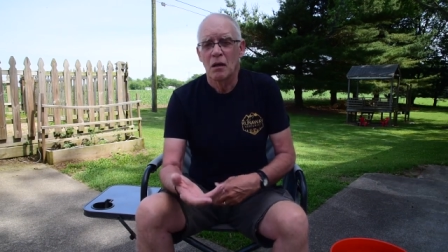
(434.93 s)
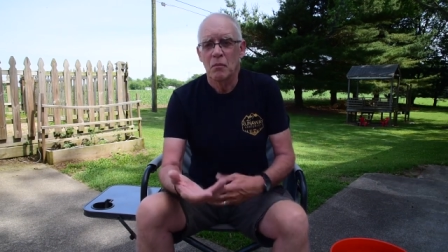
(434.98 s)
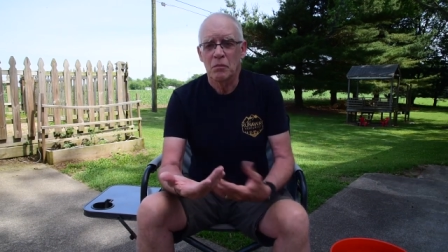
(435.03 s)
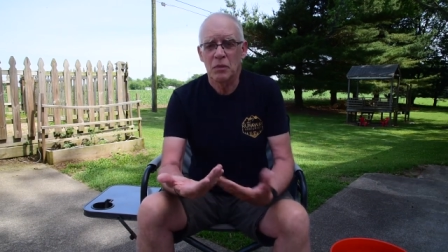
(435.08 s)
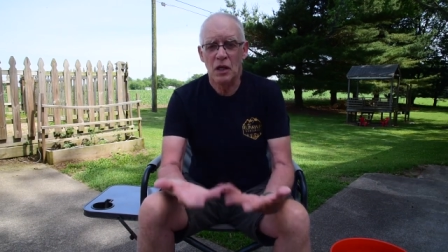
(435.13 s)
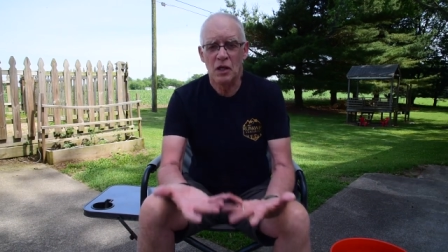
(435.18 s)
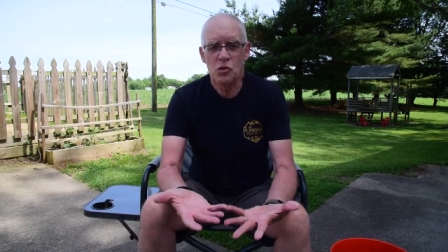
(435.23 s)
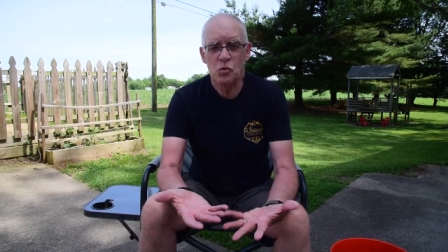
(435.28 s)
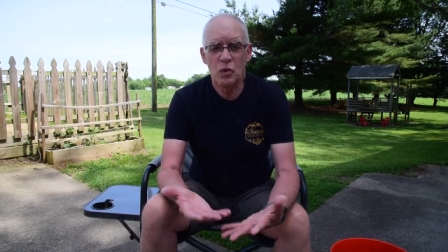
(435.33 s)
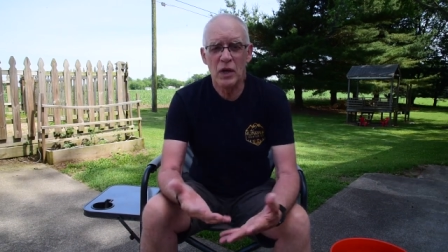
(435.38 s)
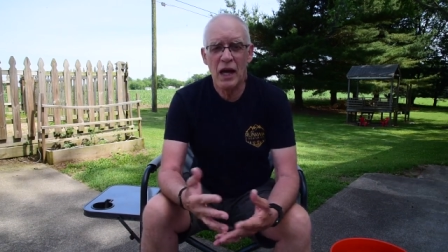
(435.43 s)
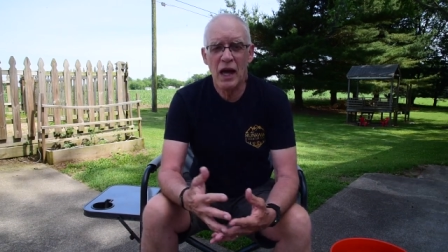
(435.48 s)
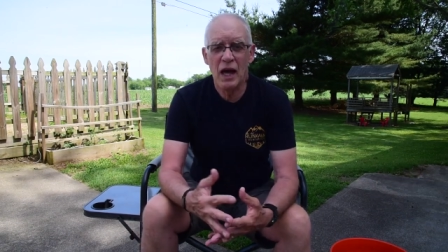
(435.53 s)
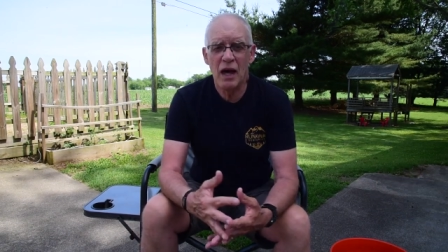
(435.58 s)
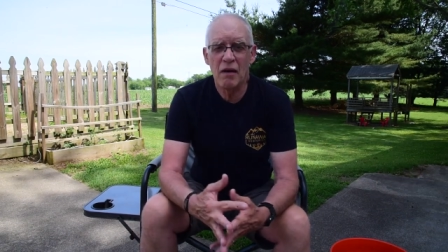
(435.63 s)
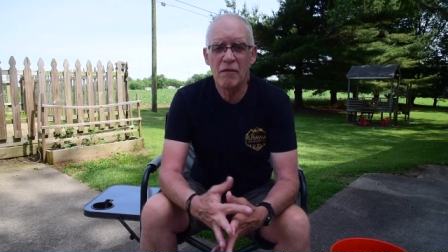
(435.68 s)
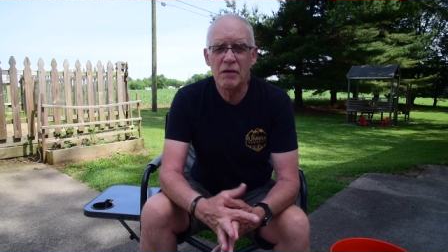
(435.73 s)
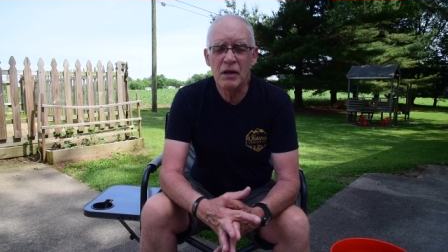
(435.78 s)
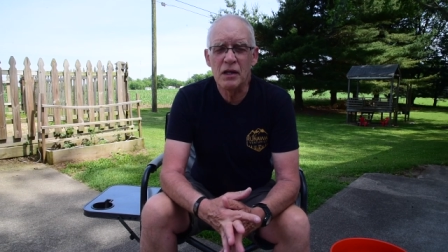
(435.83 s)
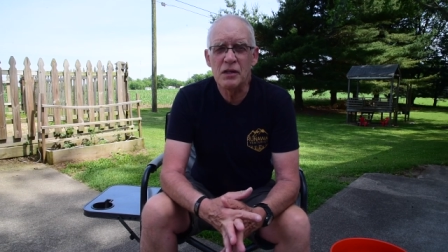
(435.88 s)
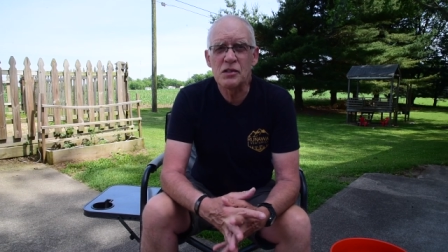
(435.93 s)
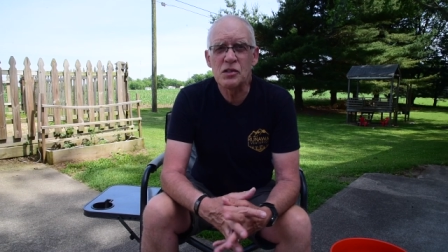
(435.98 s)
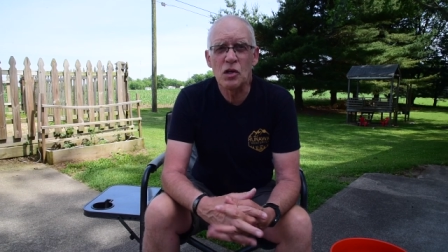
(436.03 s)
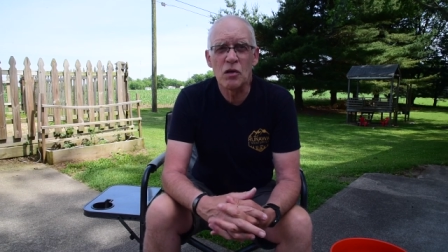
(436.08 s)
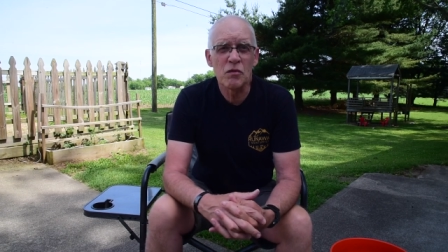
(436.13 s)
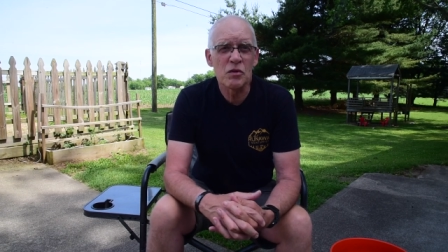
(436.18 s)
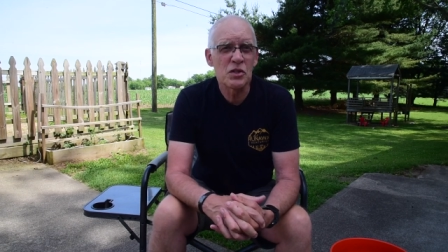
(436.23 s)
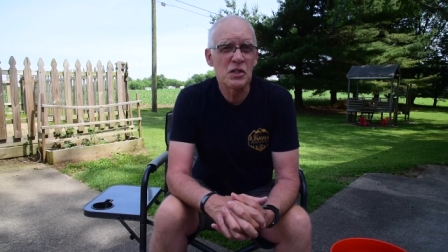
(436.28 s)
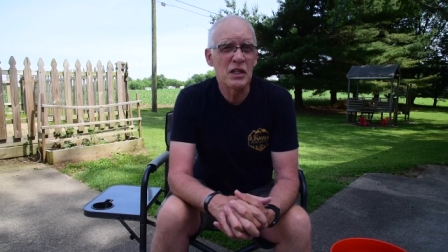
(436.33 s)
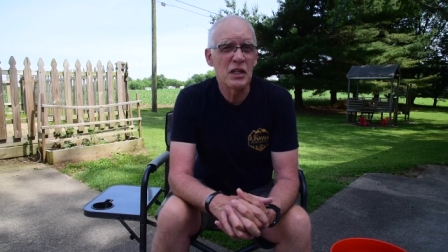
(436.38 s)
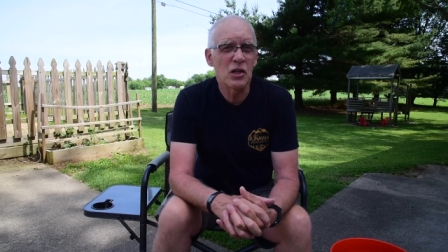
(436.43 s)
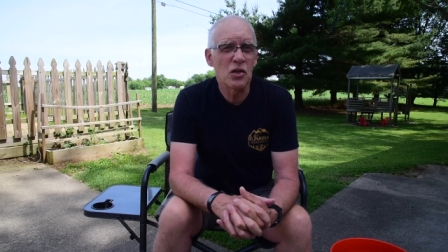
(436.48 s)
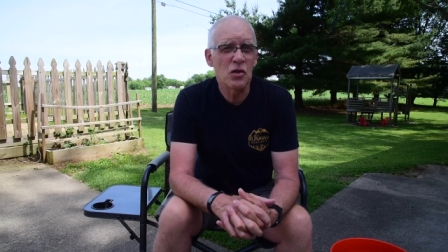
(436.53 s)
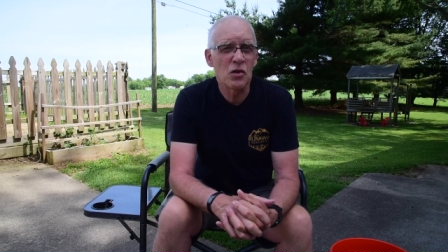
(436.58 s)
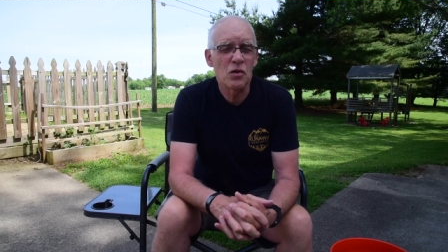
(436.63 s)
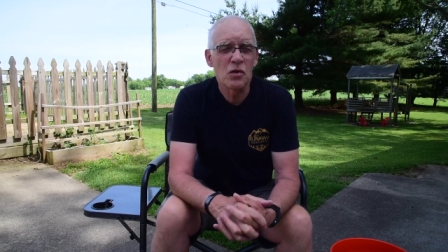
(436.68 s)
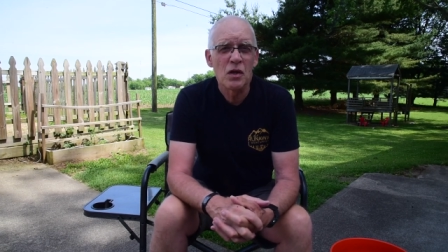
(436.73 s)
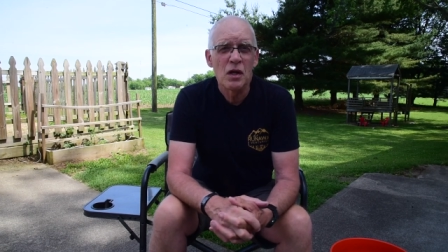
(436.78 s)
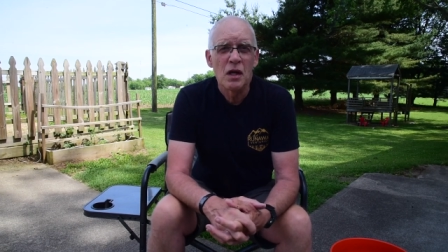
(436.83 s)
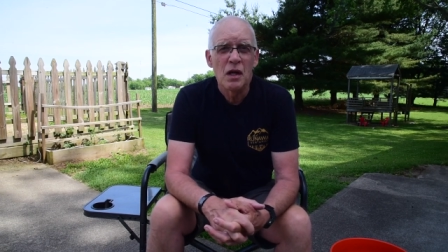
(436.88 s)
Plus, we have a Silver
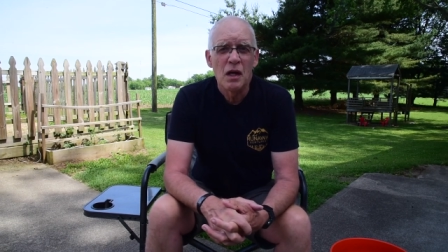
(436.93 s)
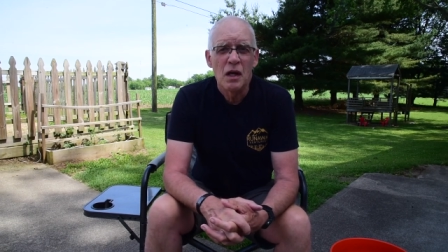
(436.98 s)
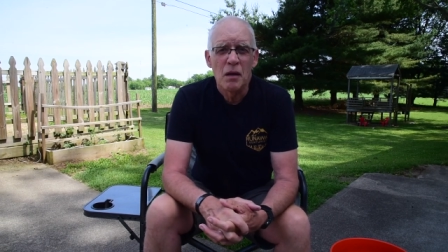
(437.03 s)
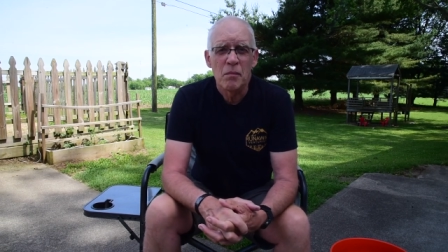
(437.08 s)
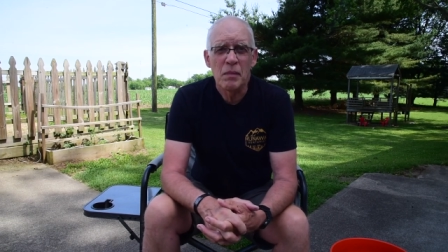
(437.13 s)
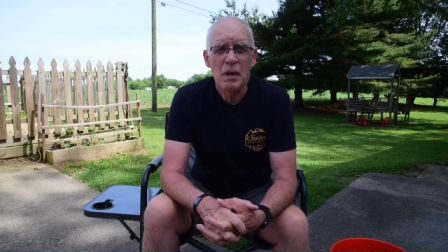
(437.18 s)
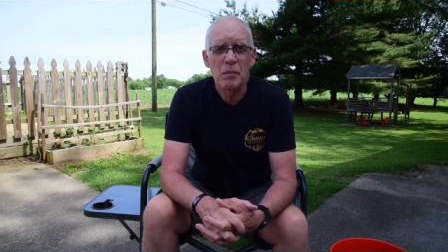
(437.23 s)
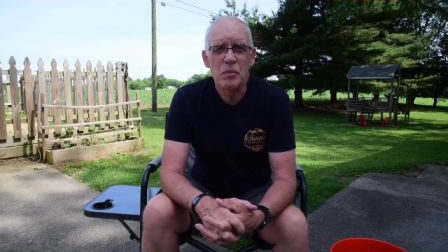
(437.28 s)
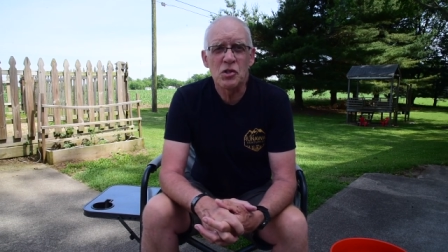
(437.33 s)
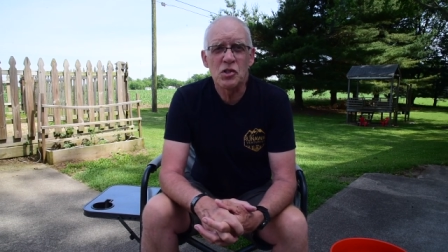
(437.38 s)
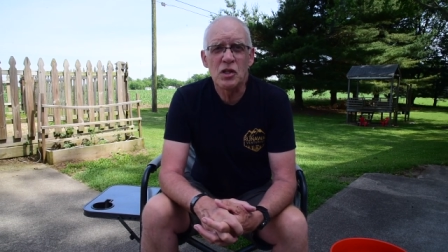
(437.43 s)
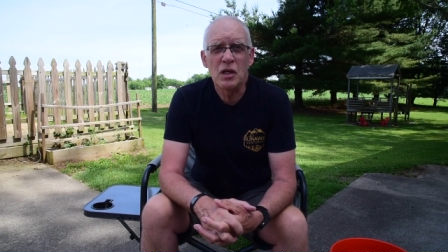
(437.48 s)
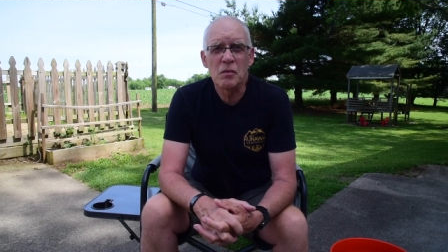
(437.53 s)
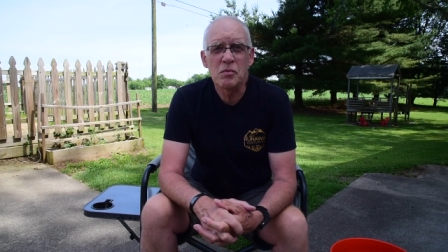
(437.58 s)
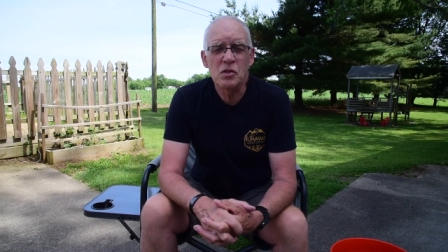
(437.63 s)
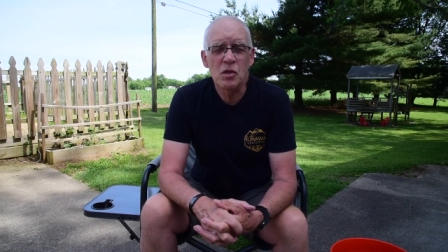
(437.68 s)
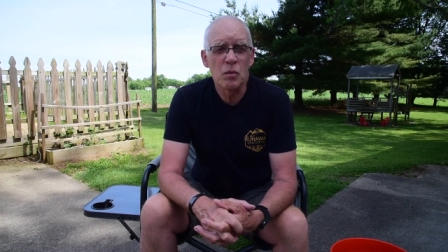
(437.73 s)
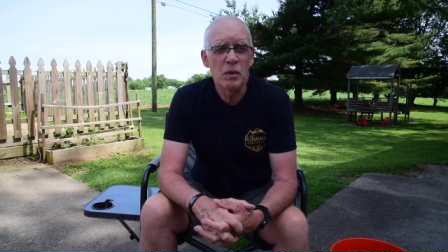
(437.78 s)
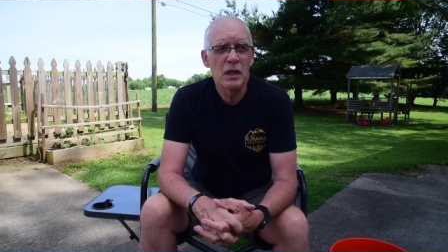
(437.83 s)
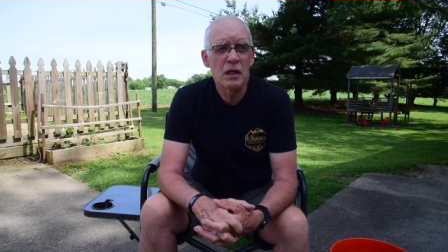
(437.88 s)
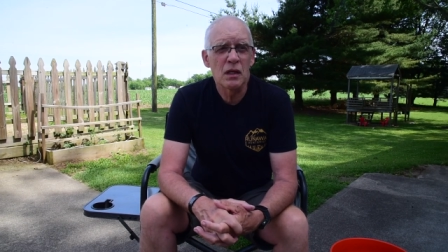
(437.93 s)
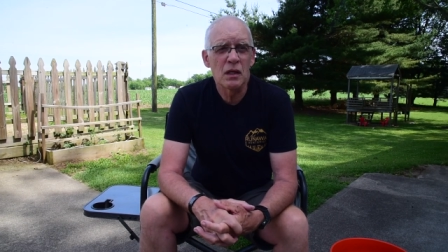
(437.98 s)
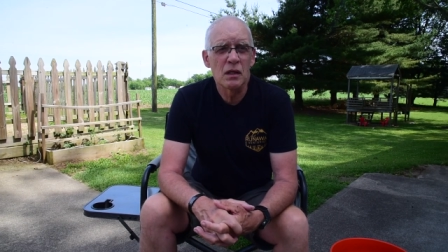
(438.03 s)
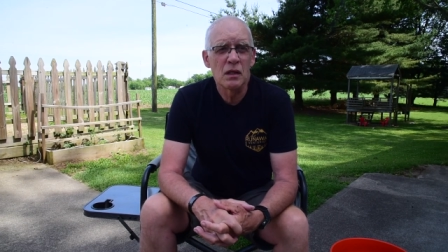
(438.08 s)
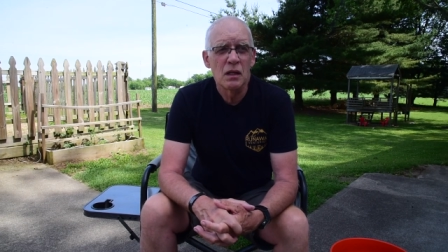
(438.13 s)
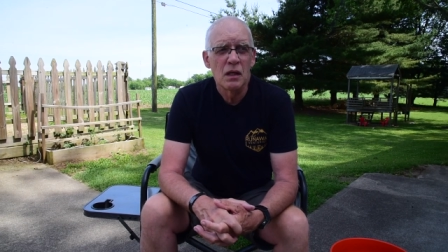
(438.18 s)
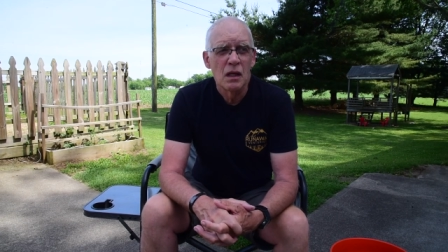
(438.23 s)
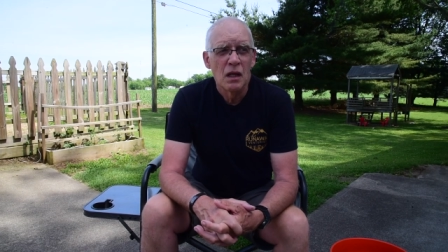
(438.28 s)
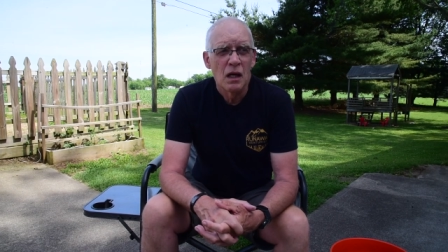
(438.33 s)
Sneaker membership, so we could.